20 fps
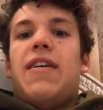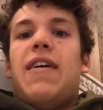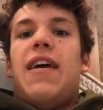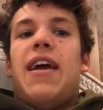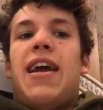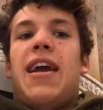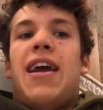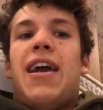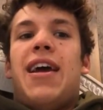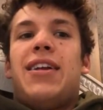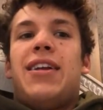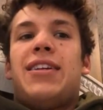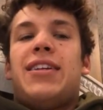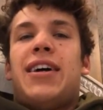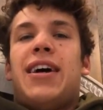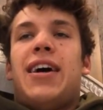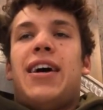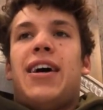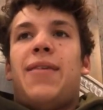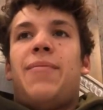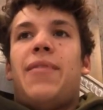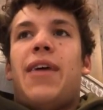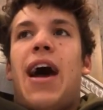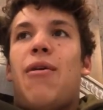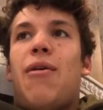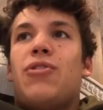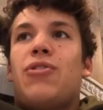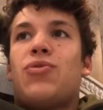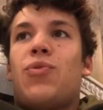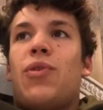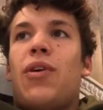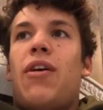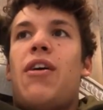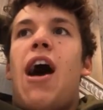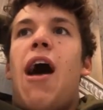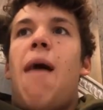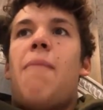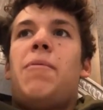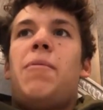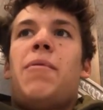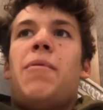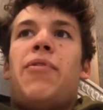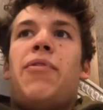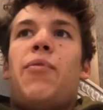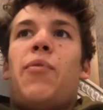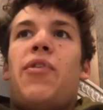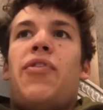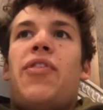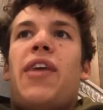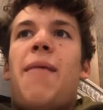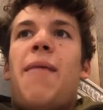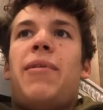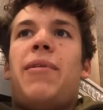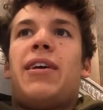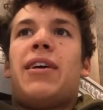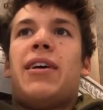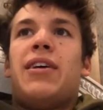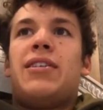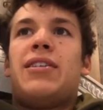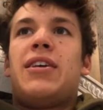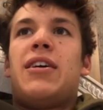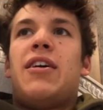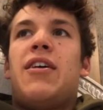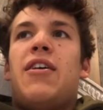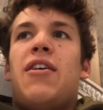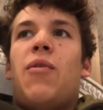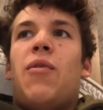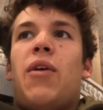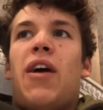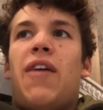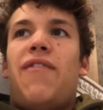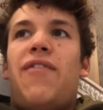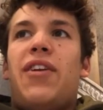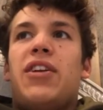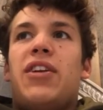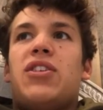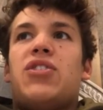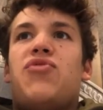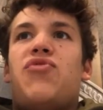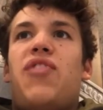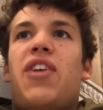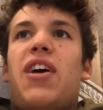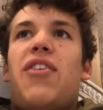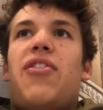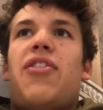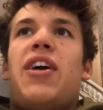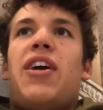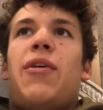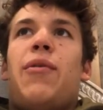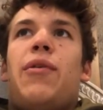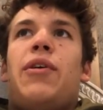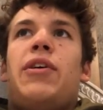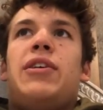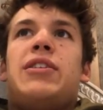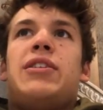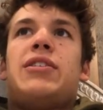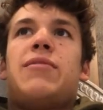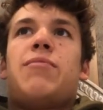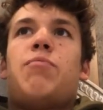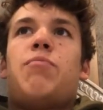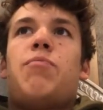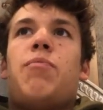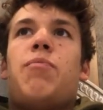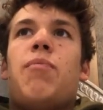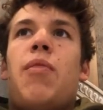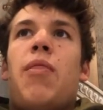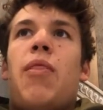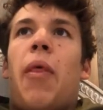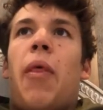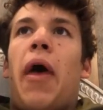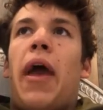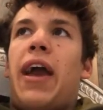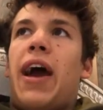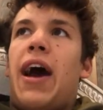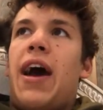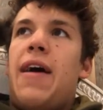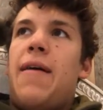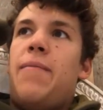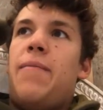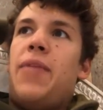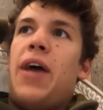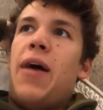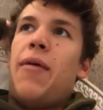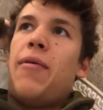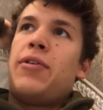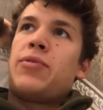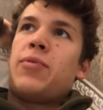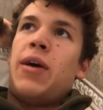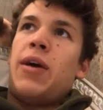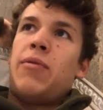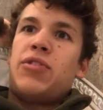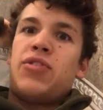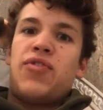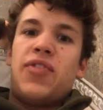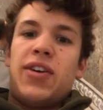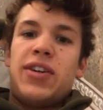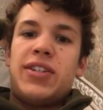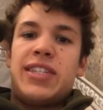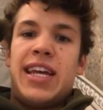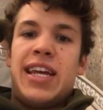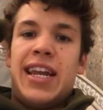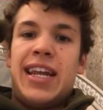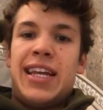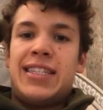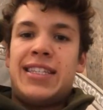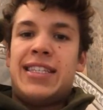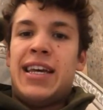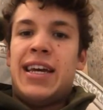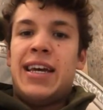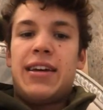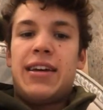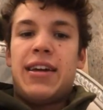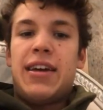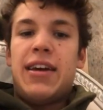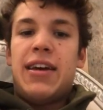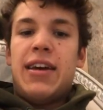And um, I was really happy with, with that because when I finished fifth, it was like that was when I was first getting sick.